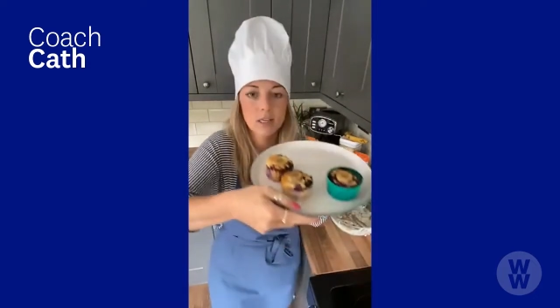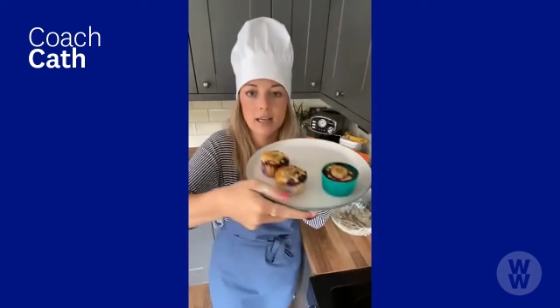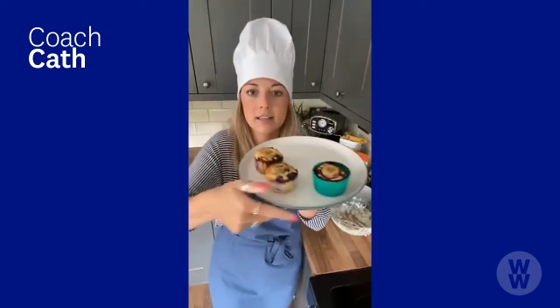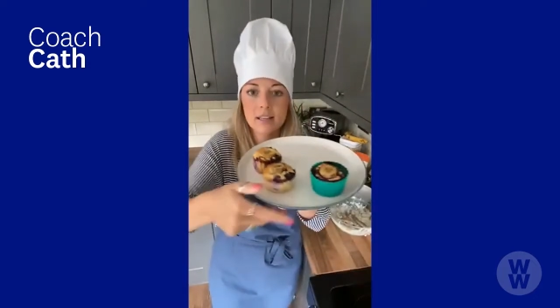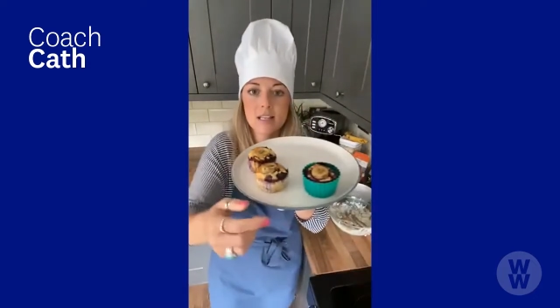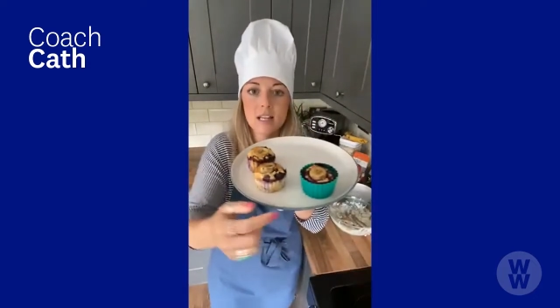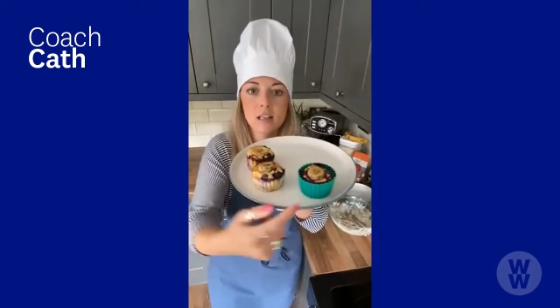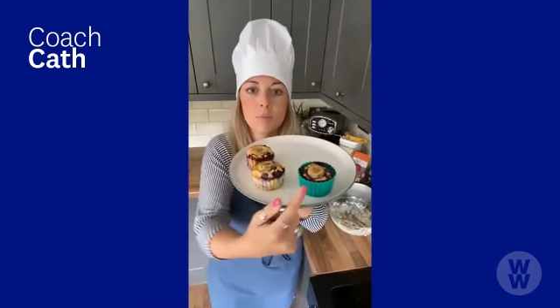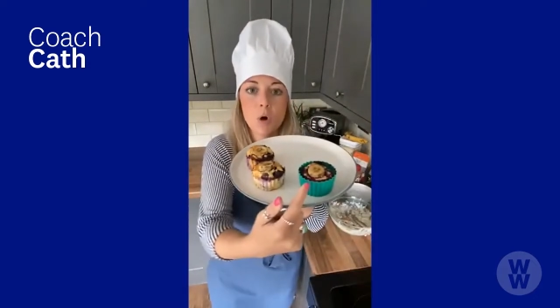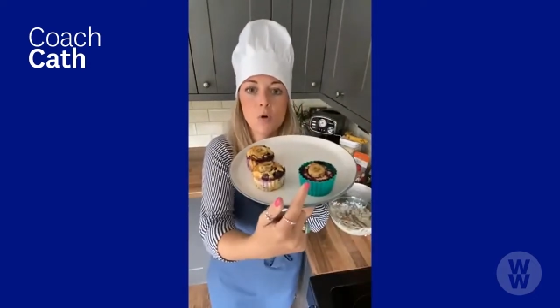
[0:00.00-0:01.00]
like these
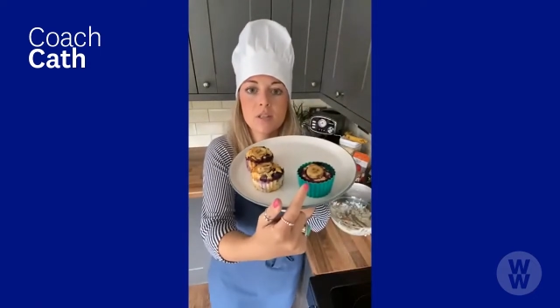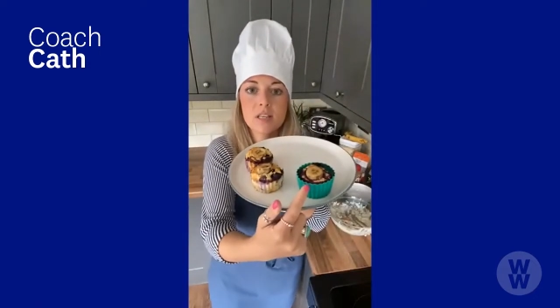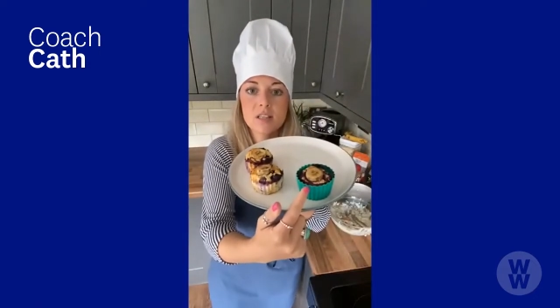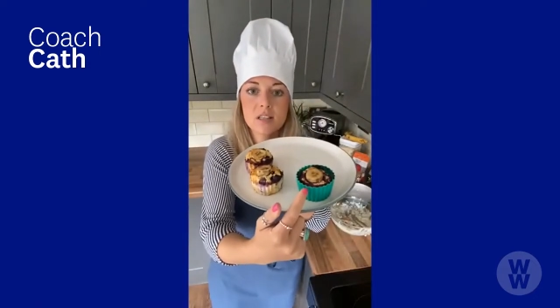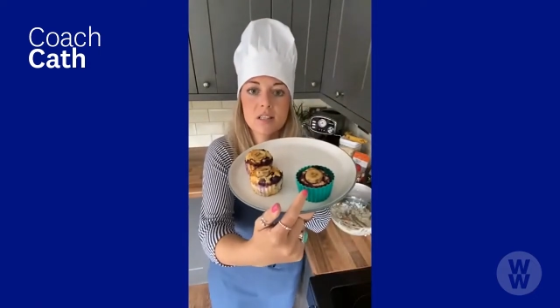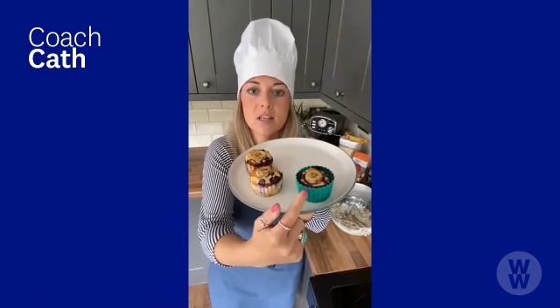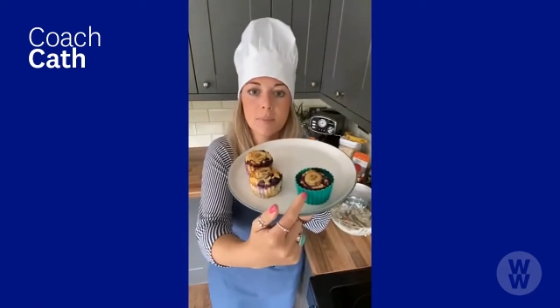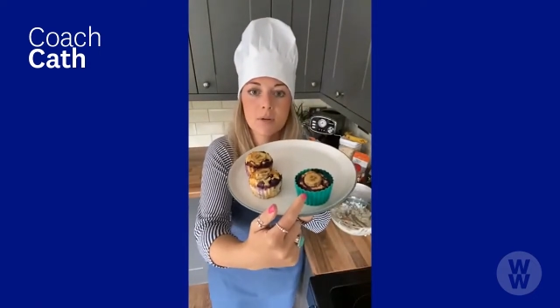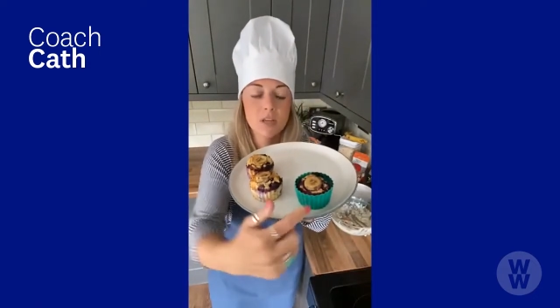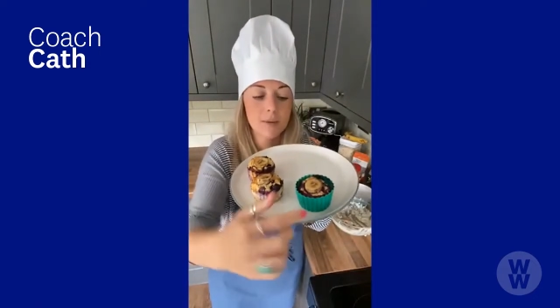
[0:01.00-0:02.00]
little molds. These are the
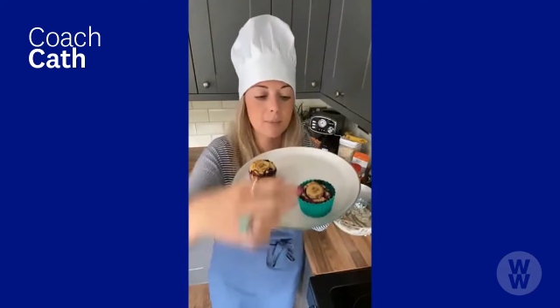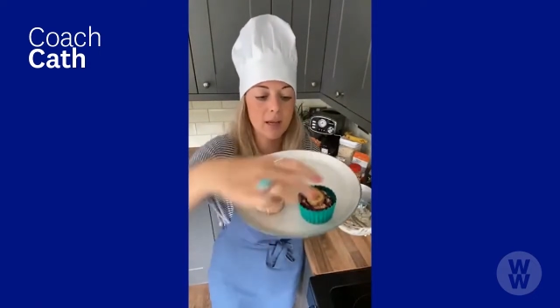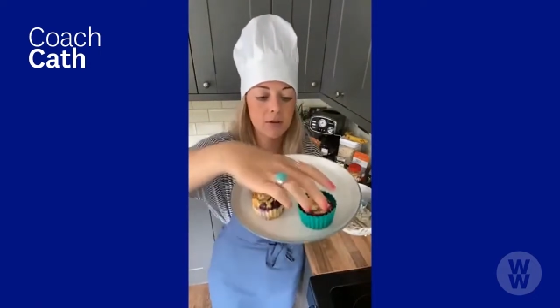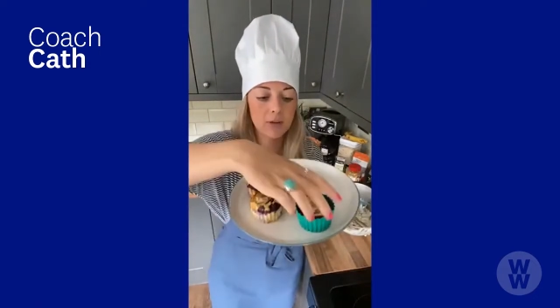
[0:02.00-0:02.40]
WW